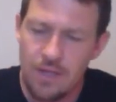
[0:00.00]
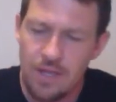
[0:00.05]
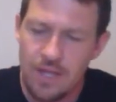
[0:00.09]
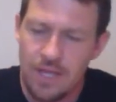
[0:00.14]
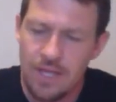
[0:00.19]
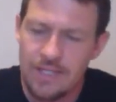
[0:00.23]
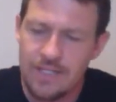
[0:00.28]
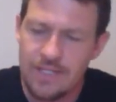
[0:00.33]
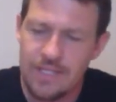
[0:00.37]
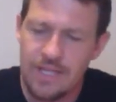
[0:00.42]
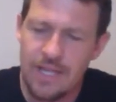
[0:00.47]

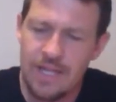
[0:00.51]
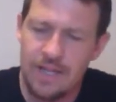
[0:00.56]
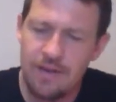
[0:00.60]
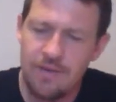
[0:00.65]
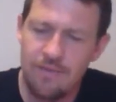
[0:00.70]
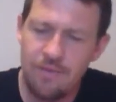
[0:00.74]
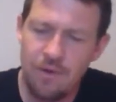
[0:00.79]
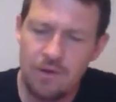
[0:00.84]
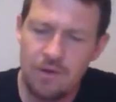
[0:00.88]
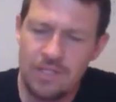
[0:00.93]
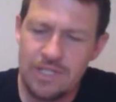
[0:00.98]
he said
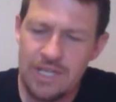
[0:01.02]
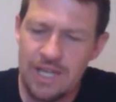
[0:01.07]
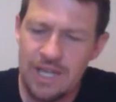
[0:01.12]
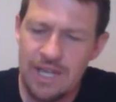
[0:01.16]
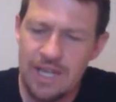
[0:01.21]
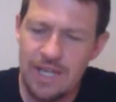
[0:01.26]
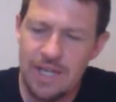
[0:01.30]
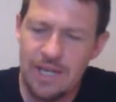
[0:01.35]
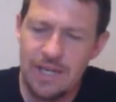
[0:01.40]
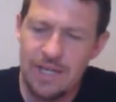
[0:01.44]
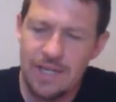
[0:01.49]
verse
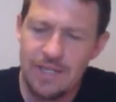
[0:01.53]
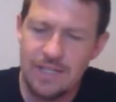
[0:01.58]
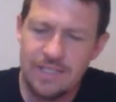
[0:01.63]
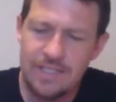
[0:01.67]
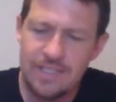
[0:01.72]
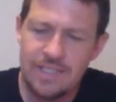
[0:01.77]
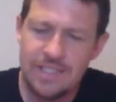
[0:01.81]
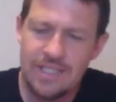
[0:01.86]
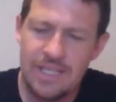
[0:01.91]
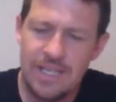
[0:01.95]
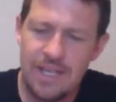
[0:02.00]
8
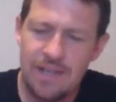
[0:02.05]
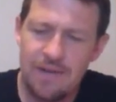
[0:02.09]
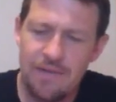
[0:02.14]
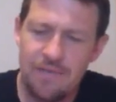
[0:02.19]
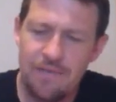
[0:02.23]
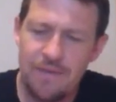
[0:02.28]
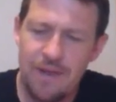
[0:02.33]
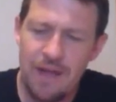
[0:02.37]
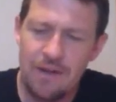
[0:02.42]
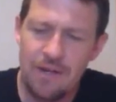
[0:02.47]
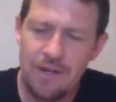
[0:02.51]
Sin
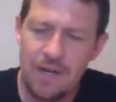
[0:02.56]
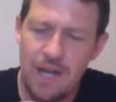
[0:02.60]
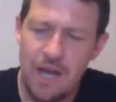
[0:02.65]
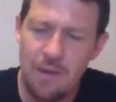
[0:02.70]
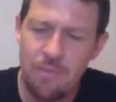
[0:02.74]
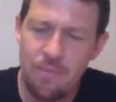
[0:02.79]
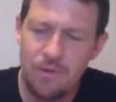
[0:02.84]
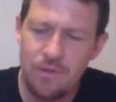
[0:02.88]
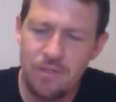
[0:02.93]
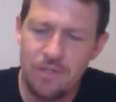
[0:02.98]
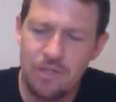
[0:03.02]
found an
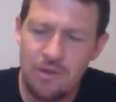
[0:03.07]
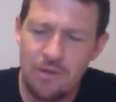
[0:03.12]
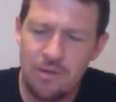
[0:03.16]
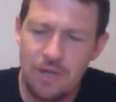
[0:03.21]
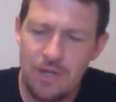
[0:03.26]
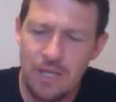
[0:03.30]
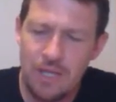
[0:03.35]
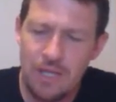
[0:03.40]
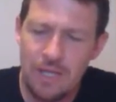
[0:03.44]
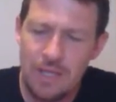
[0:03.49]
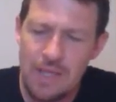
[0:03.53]

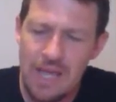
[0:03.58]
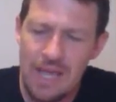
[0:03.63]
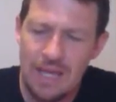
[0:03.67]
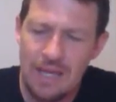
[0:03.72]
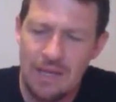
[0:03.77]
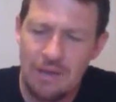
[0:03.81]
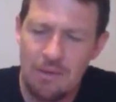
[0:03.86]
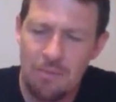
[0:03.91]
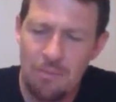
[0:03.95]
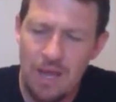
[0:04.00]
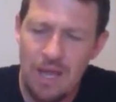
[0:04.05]
opportunity in that
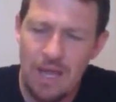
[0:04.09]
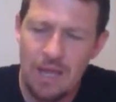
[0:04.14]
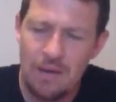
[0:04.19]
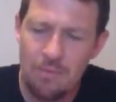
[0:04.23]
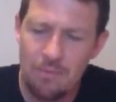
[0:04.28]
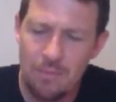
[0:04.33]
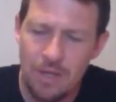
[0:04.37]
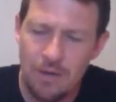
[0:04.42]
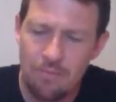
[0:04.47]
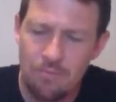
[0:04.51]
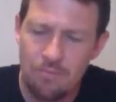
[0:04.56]

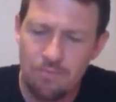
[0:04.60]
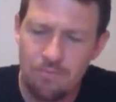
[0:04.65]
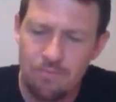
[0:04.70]
commandment.